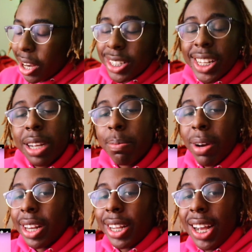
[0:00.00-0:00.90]
Weird
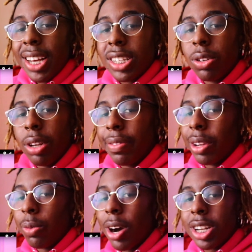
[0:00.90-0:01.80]
thing about it, guys
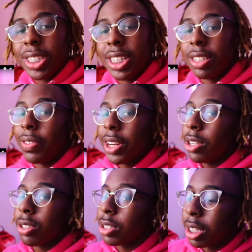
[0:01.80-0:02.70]
don't even watch these
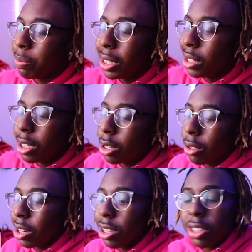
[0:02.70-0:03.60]
videos to be,
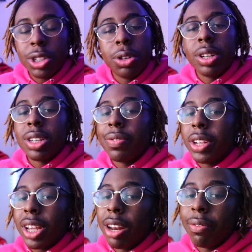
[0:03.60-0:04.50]
you know, girls do
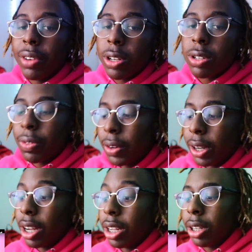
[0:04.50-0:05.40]
this kind of videos
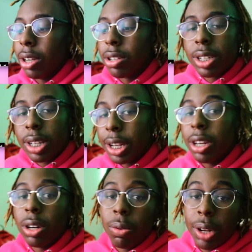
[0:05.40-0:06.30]
for other girls
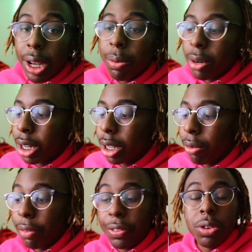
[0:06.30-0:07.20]
to, you know, when they
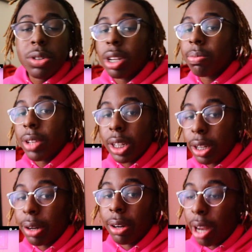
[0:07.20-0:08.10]
want to review
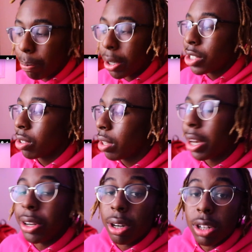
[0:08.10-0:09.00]
something. And I'm pretty
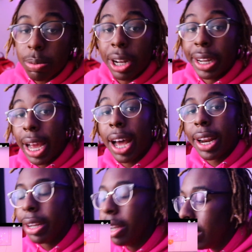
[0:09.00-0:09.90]
sure a lot of you girls probably
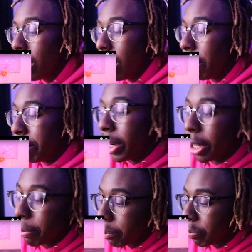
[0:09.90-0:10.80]
got it.
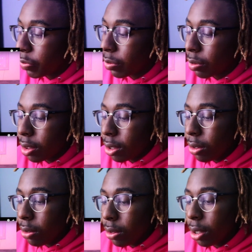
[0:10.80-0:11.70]
But
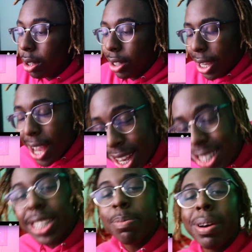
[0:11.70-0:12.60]

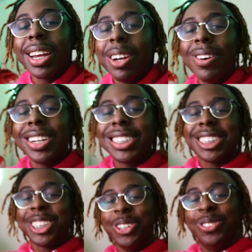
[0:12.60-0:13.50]
guys sit back and
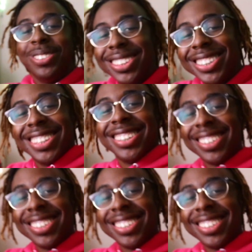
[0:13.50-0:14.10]
watch it too.